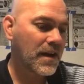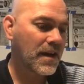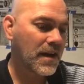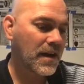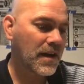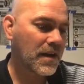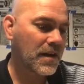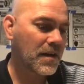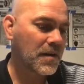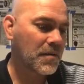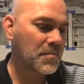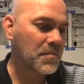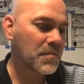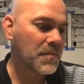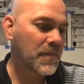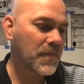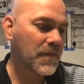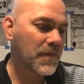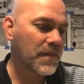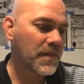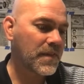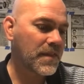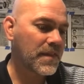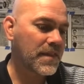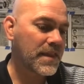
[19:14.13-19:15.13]

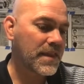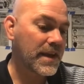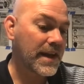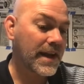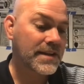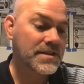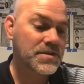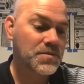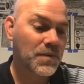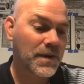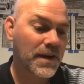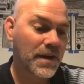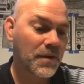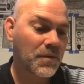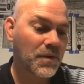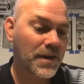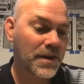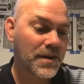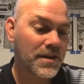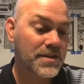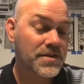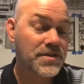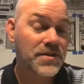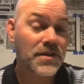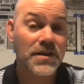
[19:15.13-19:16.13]
The next one I
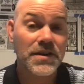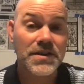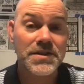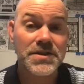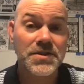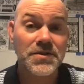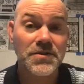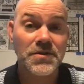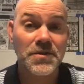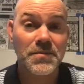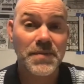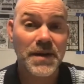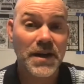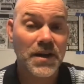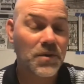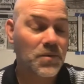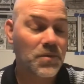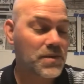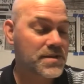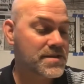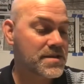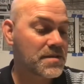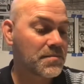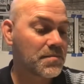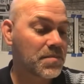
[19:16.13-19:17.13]
wanted to talk to you about
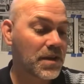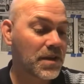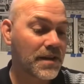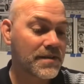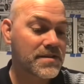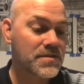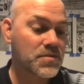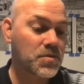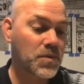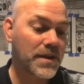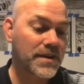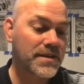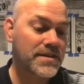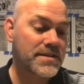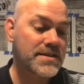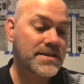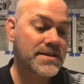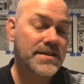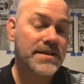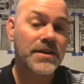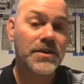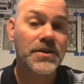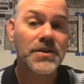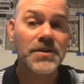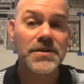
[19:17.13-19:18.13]
was the Blood, Sweat, and
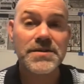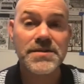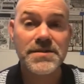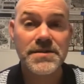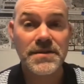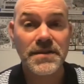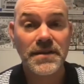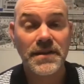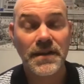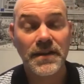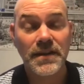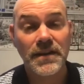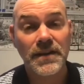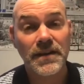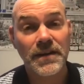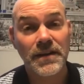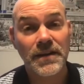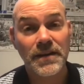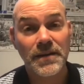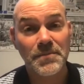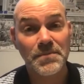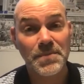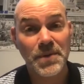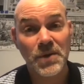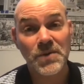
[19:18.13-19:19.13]
Tears
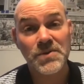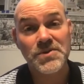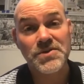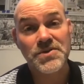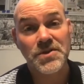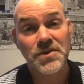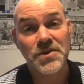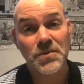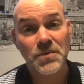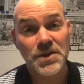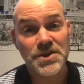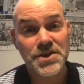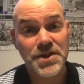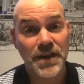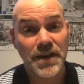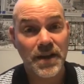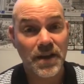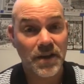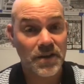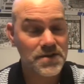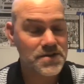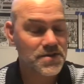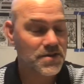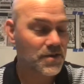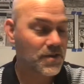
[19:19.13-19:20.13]
poster, which I
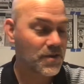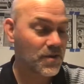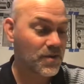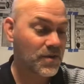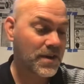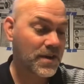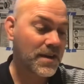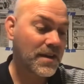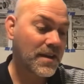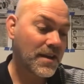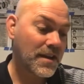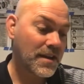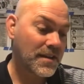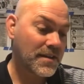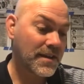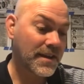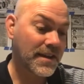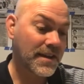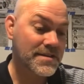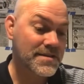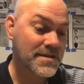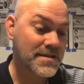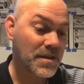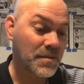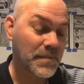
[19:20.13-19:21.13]
also
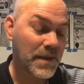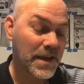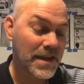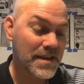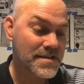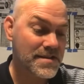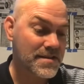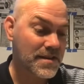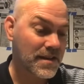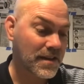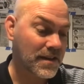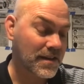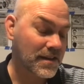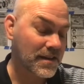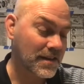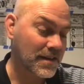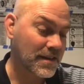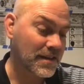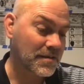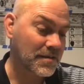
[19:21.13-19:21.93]
think is an amazing